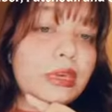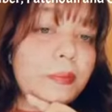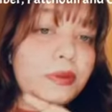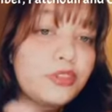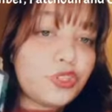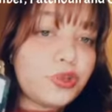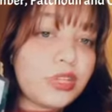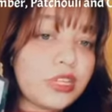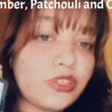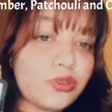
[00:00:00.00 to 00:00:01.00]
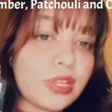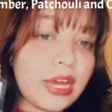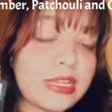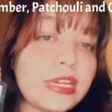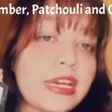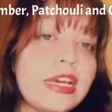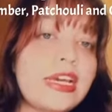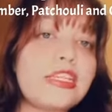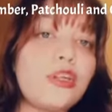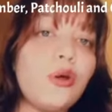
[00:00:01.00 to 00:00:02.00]
patchouli into that.
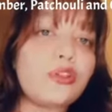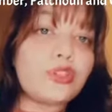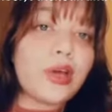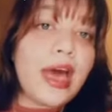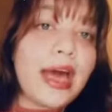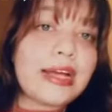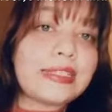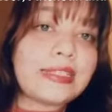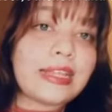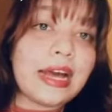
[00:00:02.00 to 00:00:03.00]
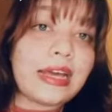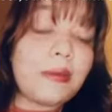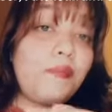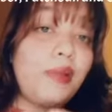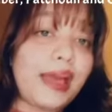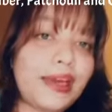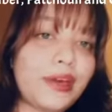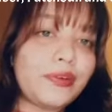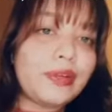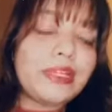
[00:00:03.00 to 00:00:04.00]
It also has like black
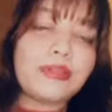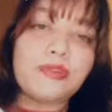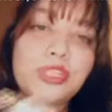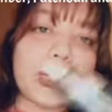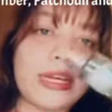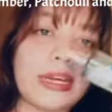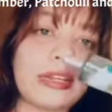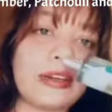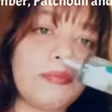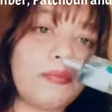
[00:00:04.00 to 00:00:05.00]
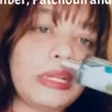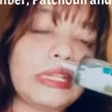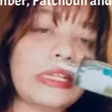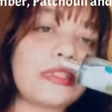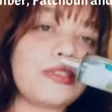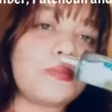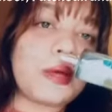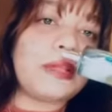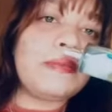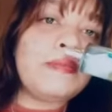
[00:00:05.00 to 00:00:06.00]
currant, which I can completely
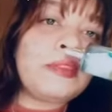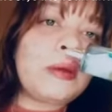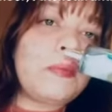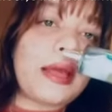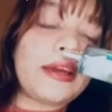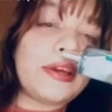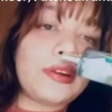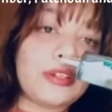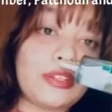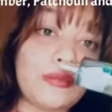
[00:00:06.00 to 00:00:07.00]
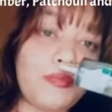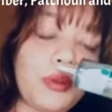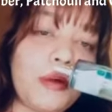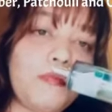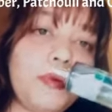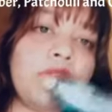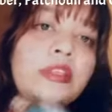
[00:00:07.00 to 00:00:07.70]
smell black currant and plump,